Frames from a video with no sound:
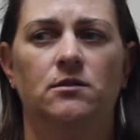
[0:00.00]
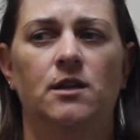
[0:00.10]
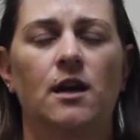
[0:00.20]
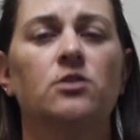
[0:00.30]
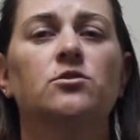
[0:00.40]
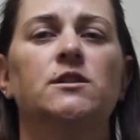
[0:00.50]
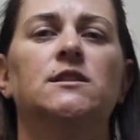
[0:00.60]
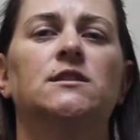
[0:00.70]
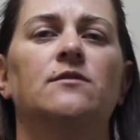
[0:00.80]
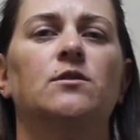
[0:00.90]

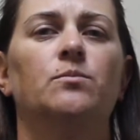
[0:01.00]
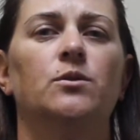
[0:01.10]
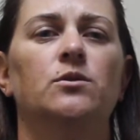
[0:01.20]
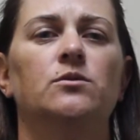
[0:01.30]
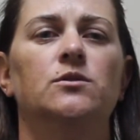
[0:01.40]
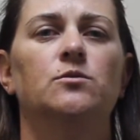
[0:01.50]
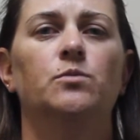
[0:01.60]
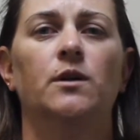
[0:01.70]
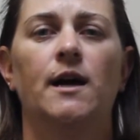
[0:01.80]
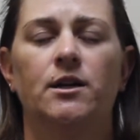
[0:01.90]
characteristics of the bruise
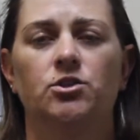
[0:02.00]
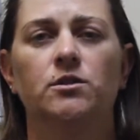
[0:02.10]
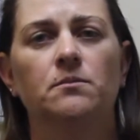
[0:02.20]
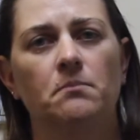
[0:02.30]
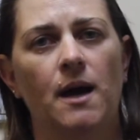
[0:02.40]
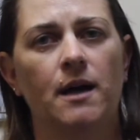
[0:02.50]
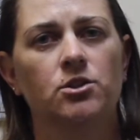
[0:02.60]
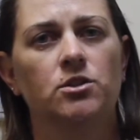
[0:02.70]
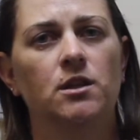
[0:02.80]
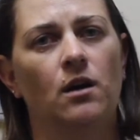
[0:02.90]
will actually
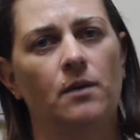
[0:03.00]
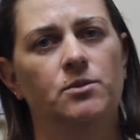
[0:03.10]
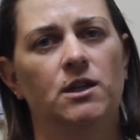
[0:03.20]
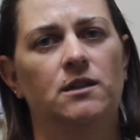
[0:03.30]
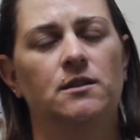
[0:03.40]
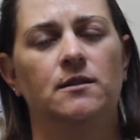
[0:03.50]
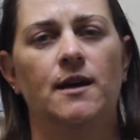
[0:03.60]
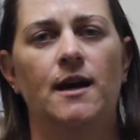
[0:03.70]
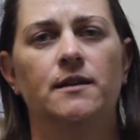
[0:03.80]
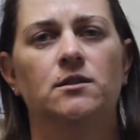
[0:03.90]
match the object
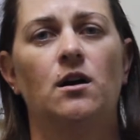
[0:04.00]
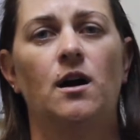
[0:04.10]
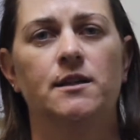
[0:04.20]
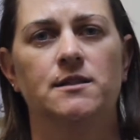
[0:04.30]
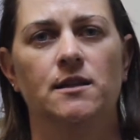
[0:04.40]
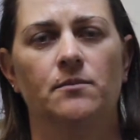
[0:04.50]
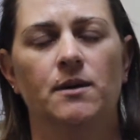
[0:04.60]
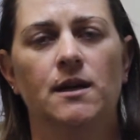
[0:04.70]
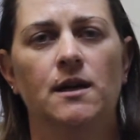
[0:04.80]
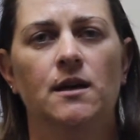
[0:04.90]
that caused them.
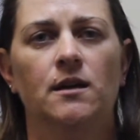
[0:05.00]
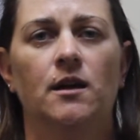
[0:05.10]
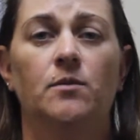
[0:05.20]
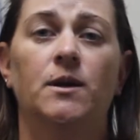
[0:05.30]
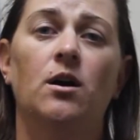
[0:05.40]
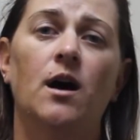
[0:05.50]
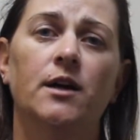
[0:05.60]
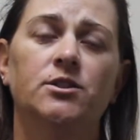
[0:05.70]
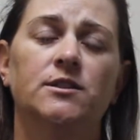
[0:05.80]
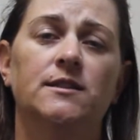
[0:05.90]
Now, to be
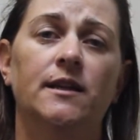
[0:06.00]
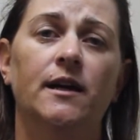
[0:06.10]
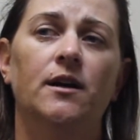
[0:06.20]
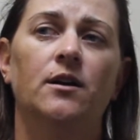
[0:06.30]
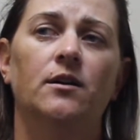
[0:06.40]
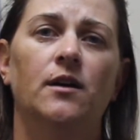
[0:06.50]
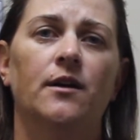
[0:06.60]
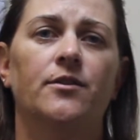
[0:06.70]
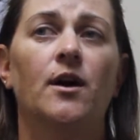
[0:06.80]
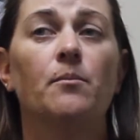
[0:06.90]
cautious there,
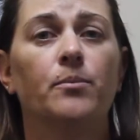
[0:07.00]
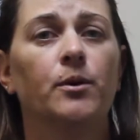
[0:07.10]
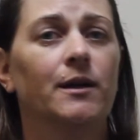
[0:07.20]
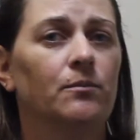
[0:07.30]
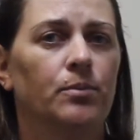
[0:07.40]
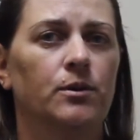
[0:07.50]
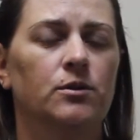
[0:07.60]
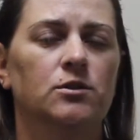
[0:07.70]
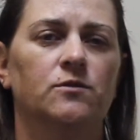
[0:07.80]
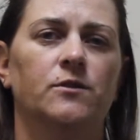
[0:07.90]
a thumbprint
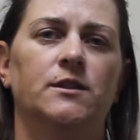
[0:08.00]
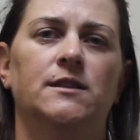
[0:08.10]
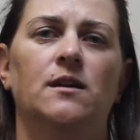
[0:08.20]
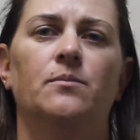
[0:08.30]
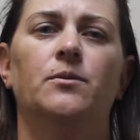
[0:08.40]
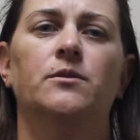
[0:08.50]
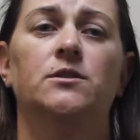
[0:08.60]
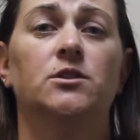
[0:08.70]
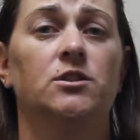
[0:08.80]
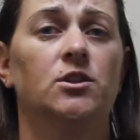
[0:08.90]
bruise, for example,
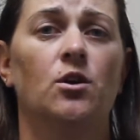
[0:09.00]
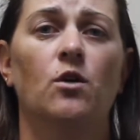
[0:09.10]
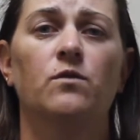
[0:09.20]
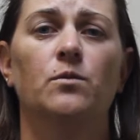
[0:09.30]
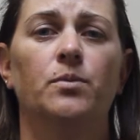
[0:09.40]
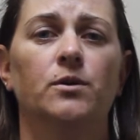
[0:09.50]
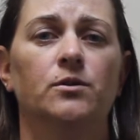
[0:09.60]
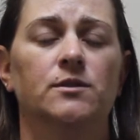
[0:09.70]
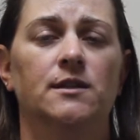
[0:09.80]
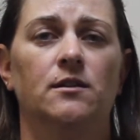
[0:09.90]
is just an oval
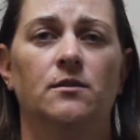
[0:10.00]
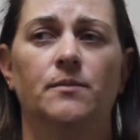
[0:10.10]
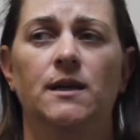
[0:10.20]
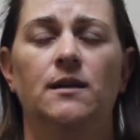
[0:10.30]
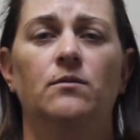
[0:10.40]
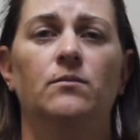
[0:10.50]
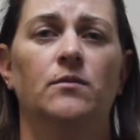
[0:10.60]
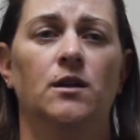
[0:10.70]
bruise. There are many